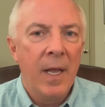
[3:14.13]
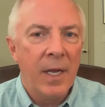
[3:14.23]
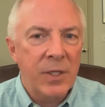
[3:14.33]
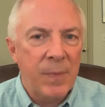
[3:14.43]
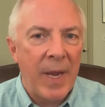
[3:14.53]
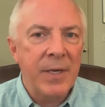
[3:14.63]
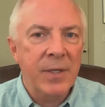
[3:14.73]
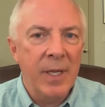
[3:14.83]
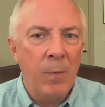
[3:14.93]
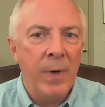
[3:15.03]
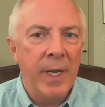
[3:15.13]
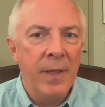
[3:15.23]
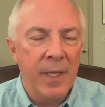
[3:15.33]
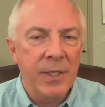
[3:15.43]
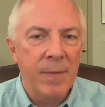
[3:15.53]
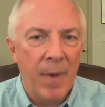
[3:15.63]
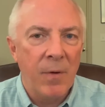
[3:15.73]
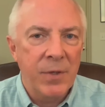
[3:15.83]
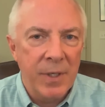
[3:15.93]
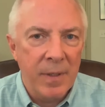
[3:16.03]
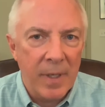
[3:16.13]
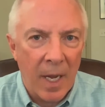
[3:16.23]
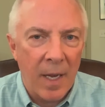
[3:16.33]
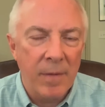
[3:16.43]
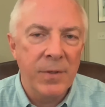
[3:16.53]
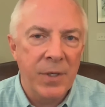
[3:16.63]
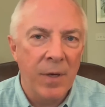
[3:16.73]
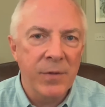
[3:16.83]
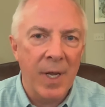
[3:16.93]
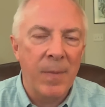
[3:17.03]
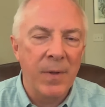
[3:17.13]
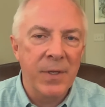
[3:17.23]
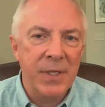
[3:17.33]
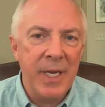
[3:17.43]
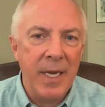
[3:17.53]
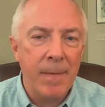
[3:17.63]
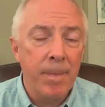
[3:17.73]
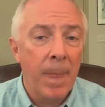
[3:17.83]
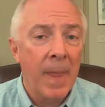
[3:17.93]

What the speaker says: especially when this emotion shows up on the scene.